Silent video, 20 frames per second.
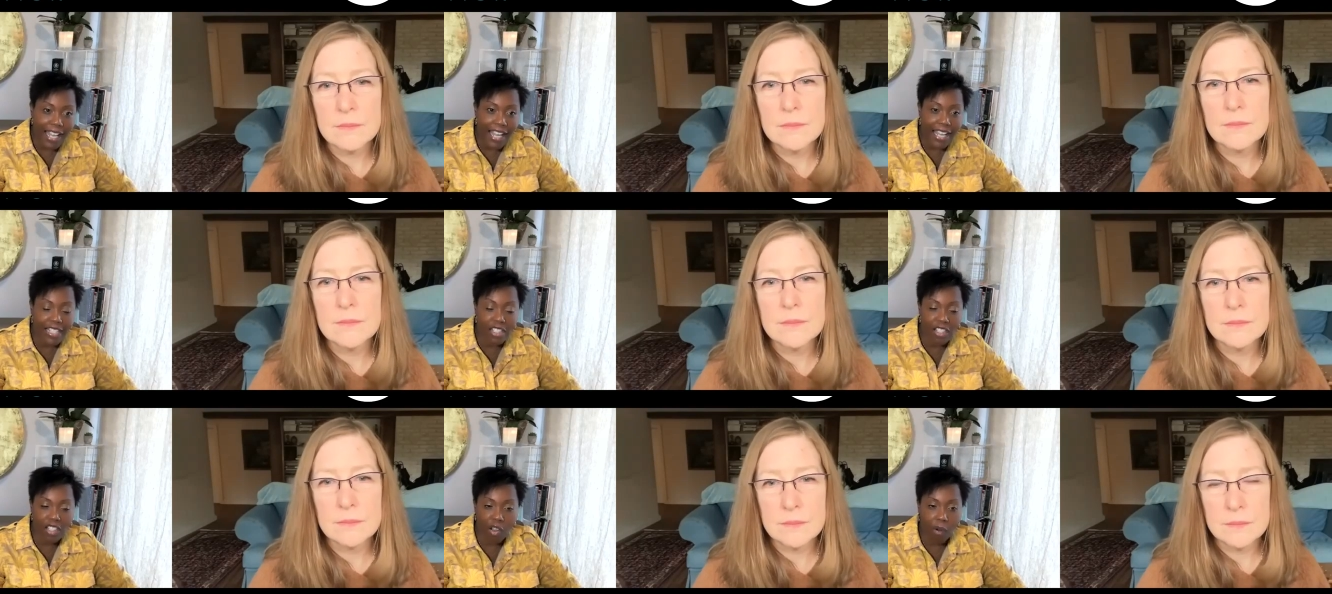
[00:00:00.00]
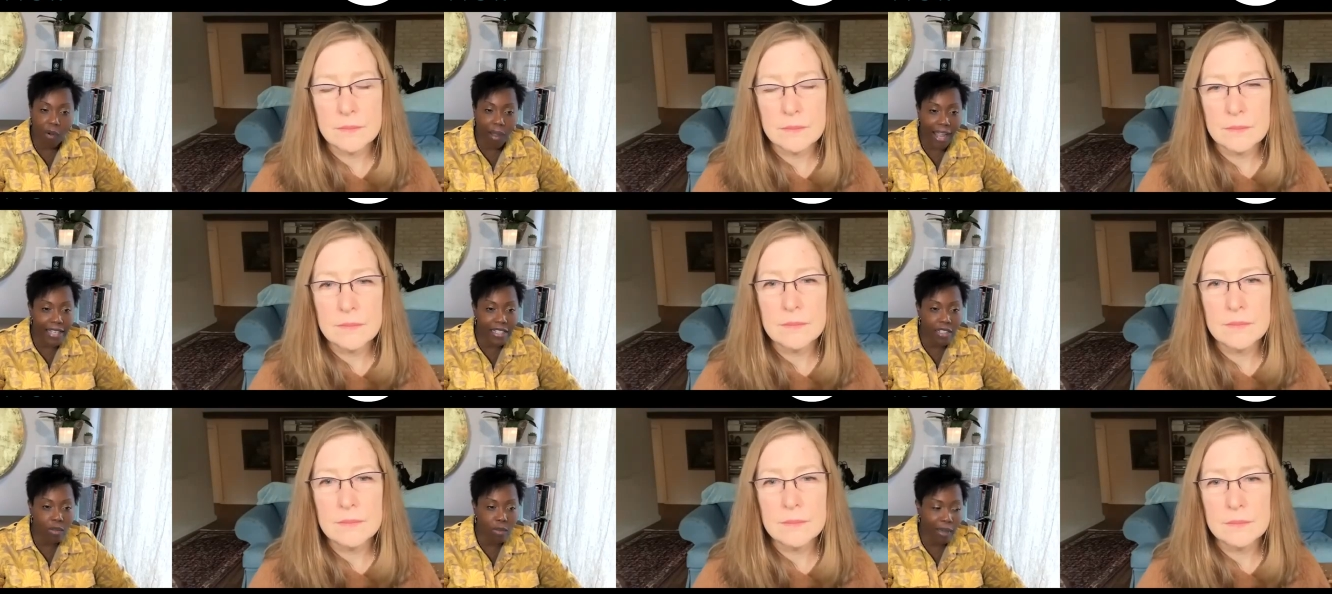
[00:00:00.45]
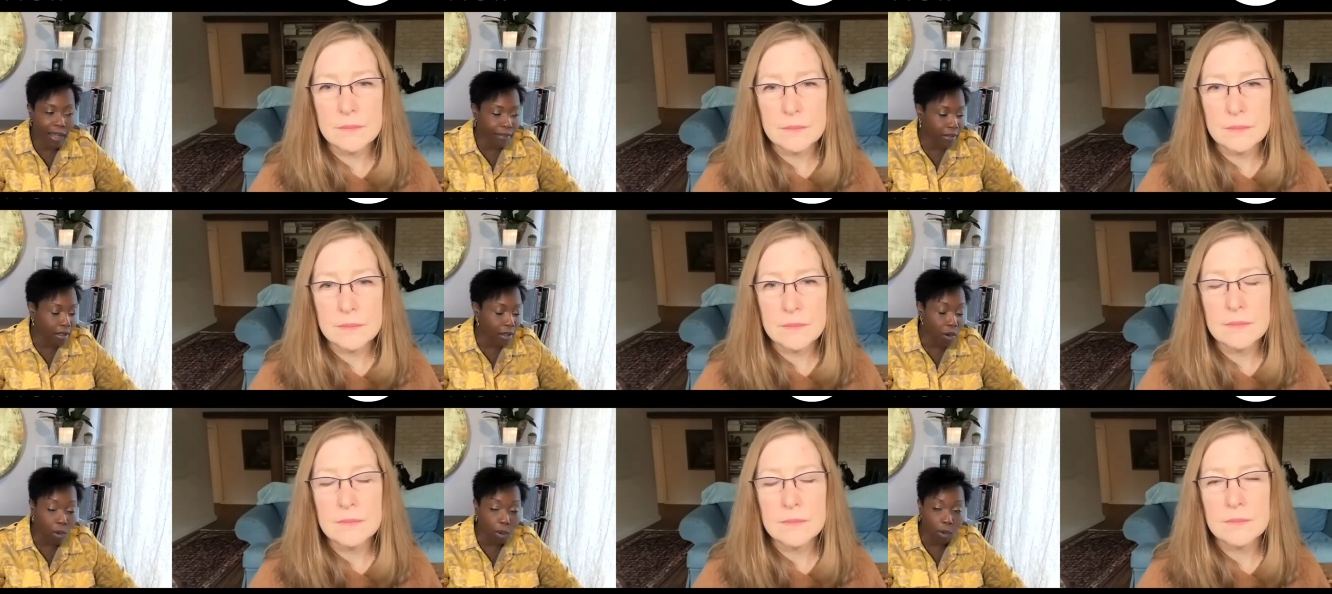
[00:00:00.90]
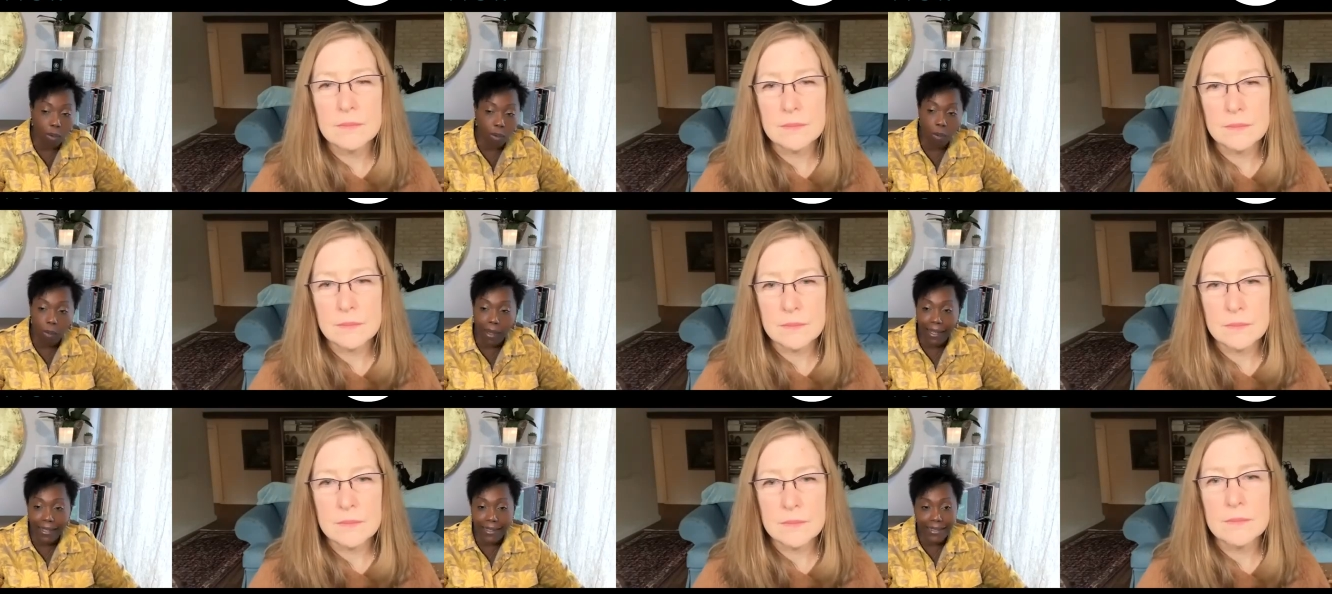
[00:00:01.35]
Speaker 1: And so I do have a
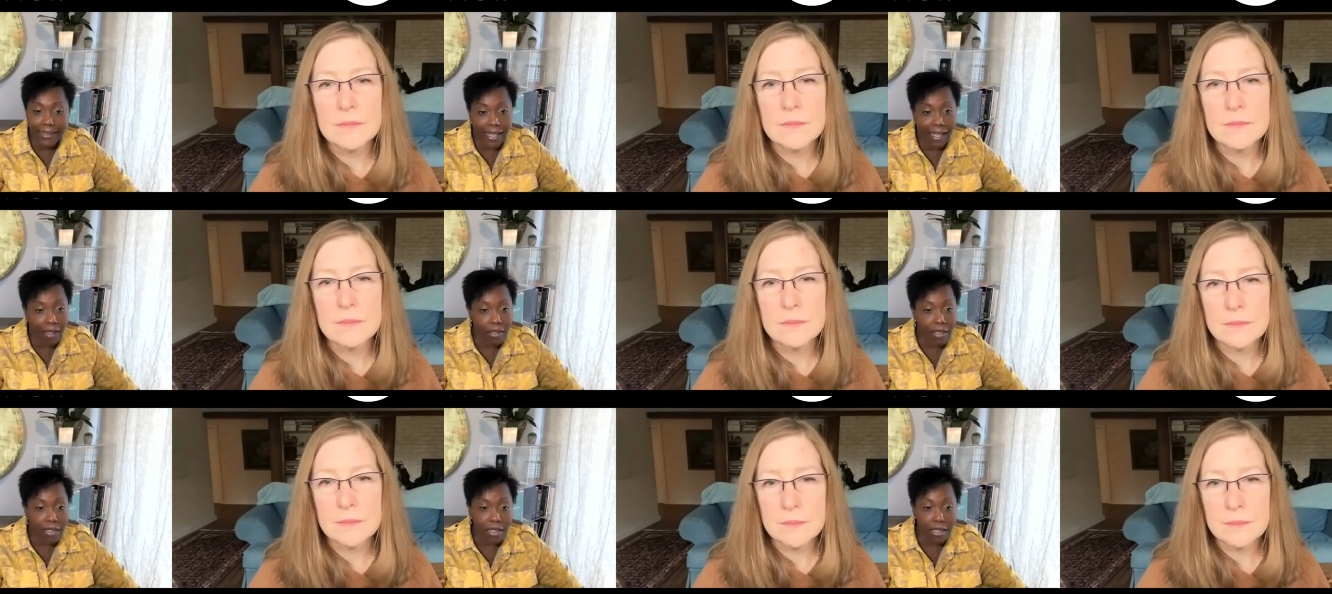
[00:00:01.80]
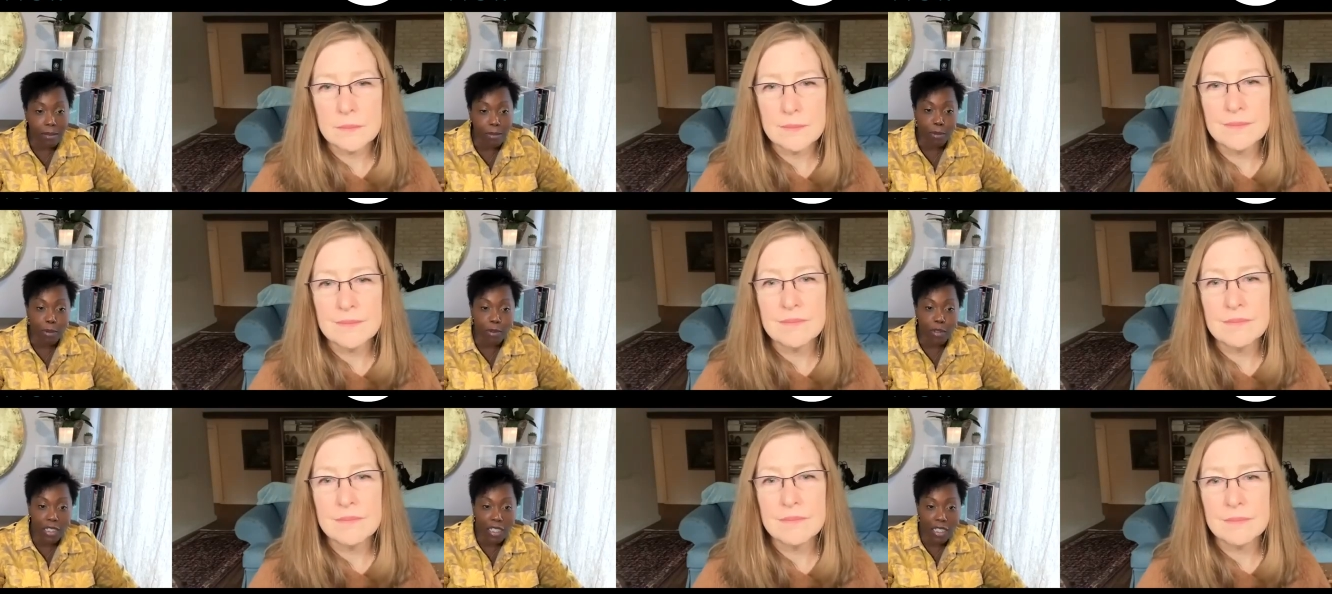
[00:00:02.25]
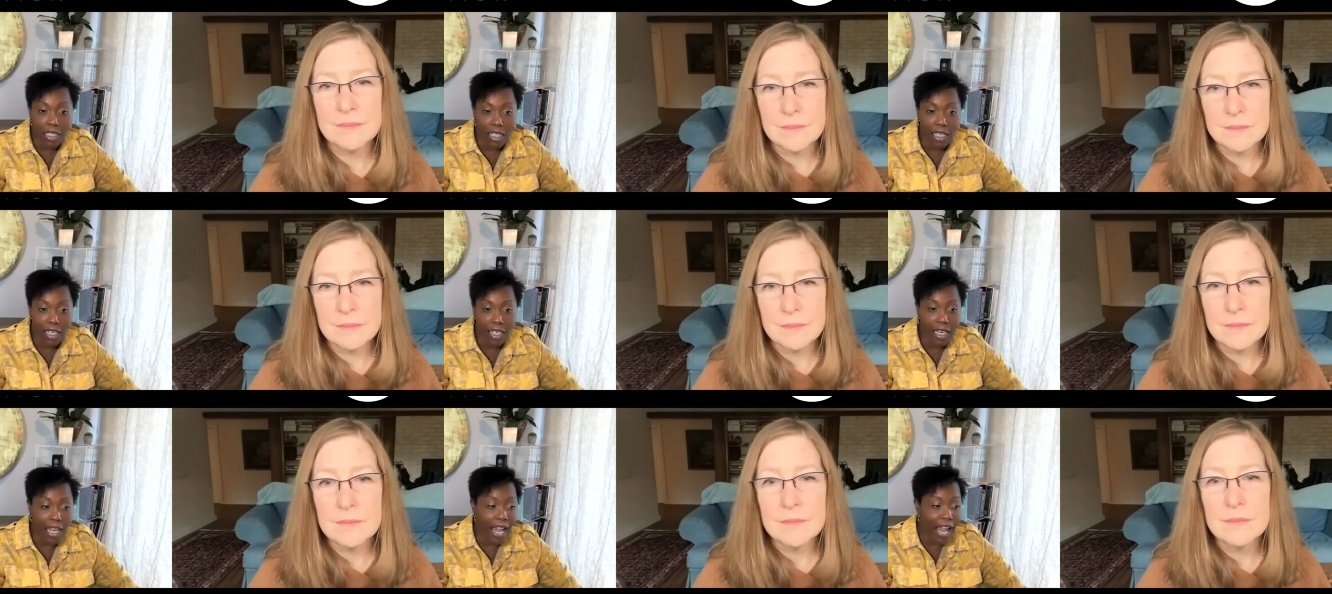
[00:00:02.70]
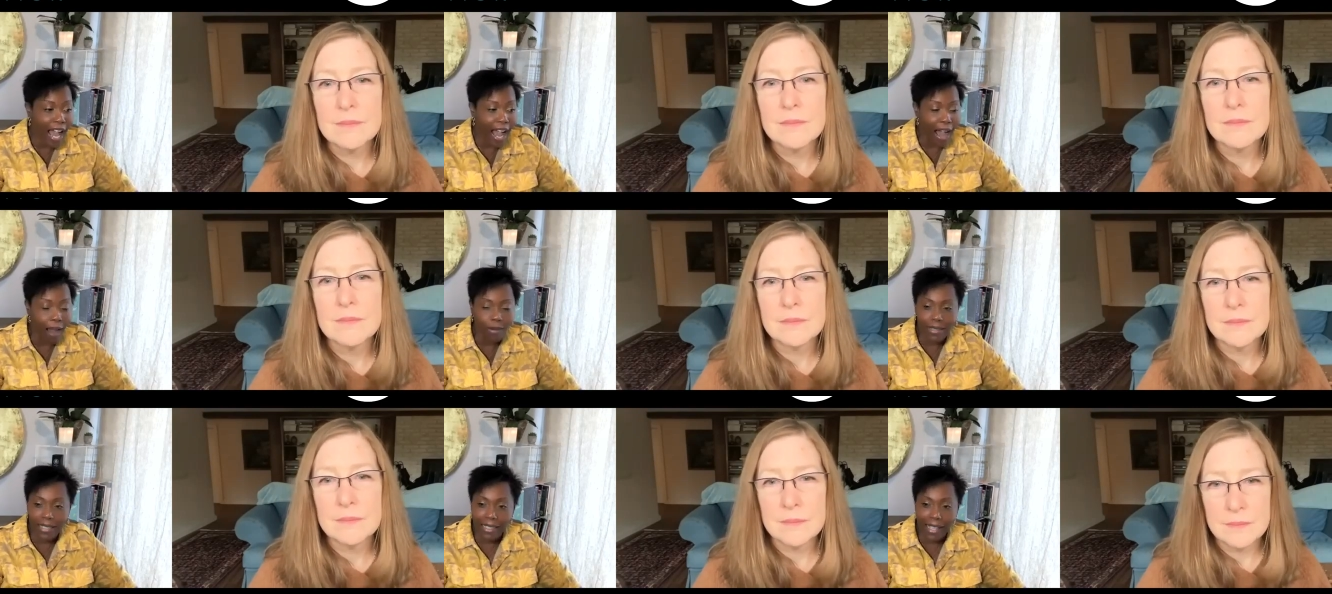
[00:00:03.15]
whole wind down sleep routine.
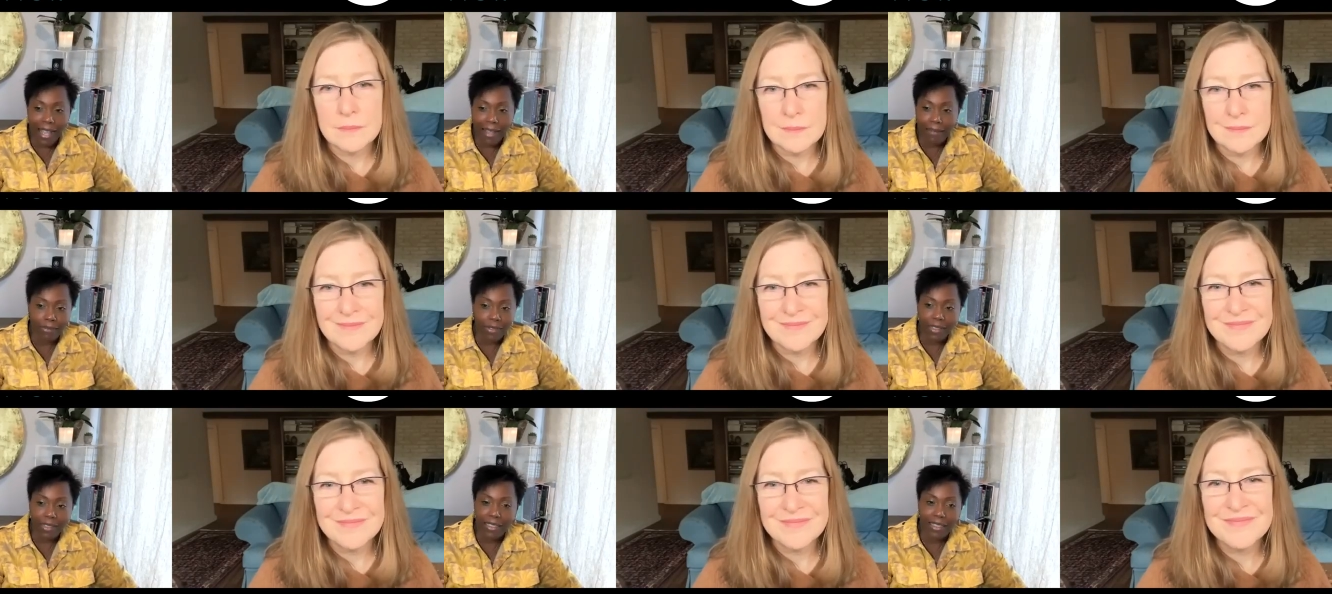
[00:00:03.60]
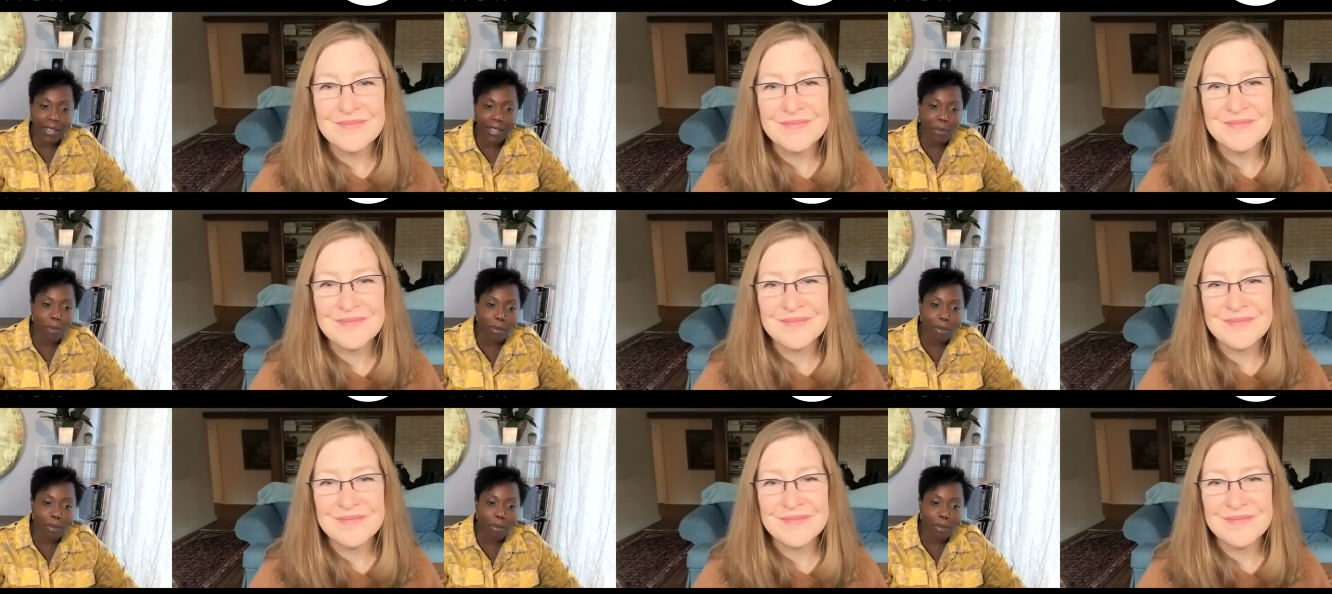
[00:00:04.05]
I was like, I really